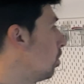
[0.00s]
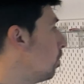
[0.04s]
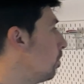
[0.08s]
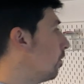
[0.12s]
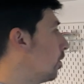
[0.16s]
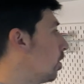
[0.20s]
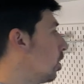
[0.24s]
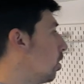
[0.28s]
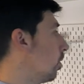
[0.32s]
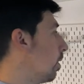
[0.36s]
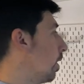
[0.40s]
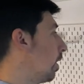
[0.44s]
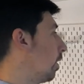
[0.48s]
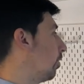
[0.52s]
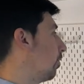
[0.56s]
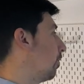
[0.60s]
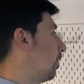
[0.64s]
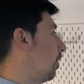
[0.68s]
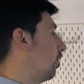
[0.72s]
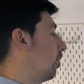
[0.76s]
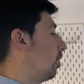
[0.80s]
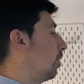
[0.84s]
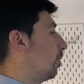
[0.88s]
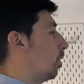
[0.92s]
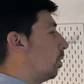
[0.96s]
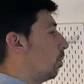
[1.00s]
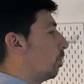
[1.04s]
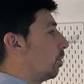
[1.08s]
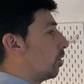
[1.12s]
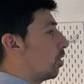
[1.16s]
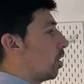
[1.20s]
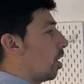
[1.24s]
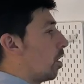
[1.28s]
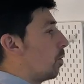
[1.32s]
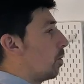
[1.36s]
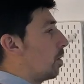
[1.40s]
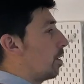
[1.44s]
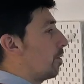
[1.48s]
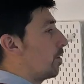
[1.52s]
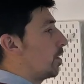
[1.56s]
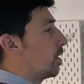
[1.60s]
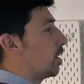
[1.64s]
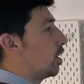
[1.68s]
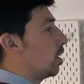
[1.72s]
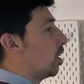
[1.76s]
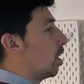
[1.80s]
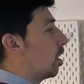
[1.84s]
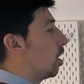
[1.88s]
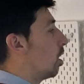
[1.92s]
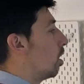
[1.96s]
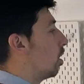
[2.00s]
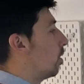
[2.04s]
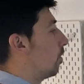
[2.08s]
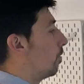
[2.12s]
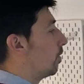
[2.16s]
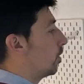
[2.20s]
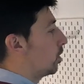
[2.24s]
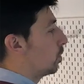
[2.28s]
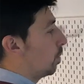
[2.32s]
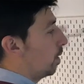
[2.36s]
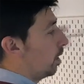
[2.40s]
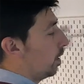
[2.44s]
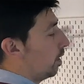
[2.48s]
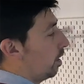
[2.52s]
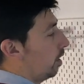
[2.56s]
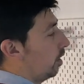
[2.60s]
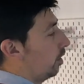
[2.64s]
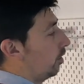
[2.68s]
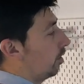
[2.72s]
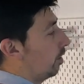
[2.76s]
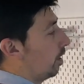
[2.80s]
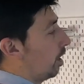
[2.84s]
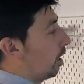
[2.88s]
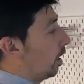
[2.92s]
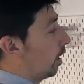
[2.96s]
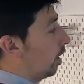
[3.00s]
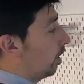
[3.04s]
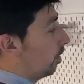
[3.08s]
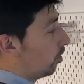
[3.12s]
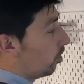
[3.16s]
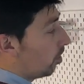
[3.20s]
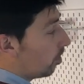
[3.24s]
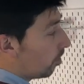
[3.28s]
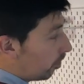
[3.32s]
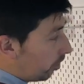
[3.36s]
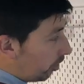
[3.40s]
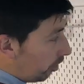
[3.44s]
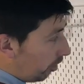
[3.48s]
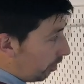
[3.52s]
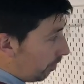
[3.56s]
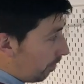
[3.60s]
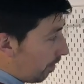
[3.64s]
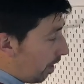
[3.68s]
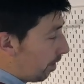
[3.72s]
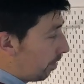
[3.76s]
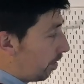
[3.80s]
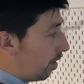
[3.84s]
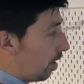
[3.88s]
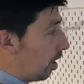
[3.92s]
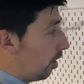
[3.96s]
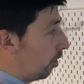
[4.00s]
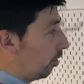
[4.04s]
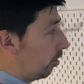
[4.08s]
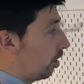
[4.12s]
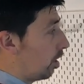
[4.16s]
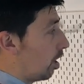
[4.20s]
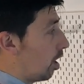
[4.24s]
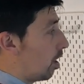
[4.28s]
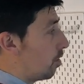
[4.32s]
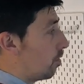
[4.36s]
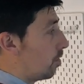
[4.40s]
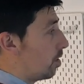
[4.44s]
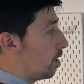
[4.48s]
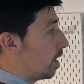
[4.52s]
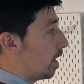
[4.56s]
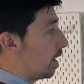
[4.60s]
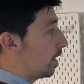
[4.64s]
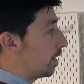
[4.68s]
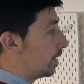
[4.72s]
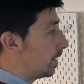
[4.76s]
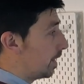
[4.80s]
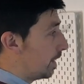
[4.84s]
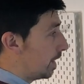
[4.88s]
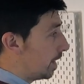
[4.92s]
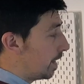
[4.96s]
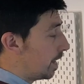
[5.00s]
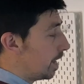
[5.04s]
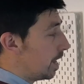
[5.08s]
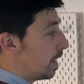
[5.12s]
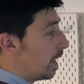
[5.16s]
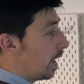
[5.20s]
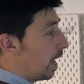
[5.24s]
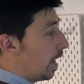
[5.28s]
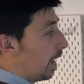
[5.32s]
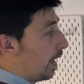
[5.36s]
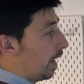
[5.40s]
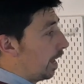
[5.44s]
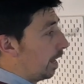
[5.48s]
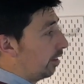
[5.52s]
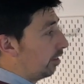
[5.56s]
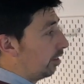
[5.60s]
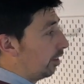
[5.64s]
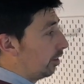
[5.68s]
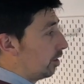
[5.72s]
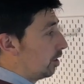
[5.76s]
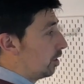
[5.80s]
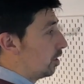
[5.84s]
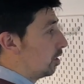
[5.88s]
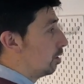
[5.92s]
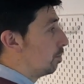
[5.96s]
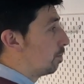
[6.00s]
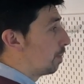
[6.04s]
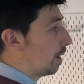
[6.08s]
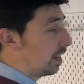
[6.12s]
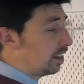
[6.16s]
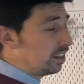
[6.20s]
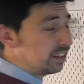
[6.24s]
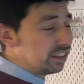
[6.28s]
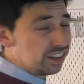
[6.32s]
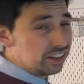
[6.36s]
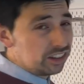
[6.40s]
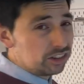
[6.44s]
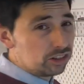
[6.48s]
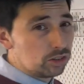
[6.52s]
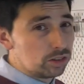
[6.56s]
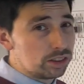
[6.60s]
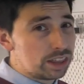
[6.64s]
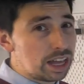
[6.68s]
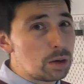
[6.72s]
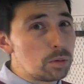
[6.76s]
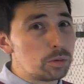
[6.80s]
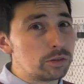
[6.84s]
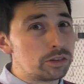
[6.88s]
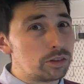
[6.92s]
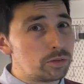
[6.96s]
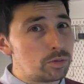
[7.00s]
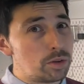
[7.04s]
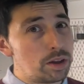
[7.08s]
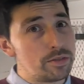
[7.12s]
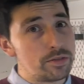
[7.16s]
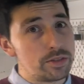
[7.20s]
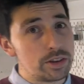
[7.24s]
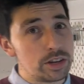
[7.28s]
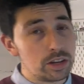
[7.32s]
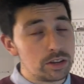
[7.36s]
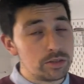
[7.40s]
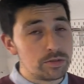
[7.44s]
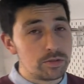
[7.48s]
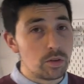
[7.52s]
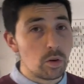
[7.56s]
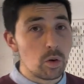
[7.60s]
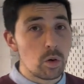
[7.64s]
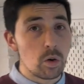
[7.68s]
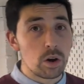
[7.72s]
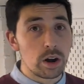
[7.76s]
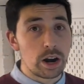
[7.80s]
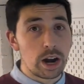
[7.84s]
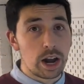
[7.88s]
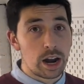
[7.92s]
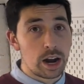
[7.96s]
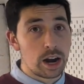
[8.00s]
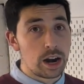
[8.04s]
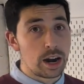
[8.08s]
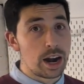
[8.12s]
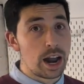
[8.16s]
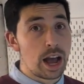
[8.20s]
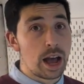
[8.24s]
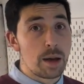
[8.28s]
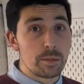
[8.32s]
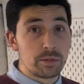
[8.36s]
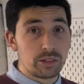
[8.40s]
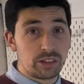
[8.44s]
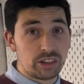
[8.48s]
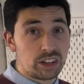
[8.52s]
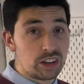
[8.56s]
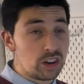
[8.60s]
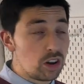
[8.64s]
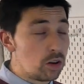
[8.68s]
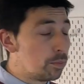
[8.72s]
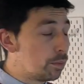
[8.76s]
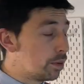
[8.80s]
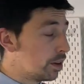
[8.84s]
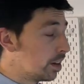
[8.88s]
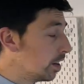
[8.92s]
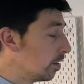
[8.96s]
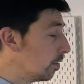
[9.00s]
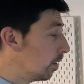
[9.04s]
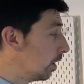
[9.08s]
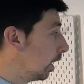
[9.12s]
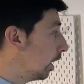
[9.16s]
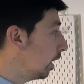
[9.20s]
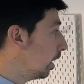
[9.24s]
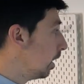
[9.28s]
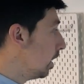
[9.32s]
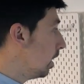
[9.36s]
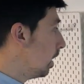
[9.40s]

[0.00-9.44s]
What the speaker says: we've got is, first of all, we've got a revenue of 265,119 and 62 pence. So that was the revenue for our Amazon company, really.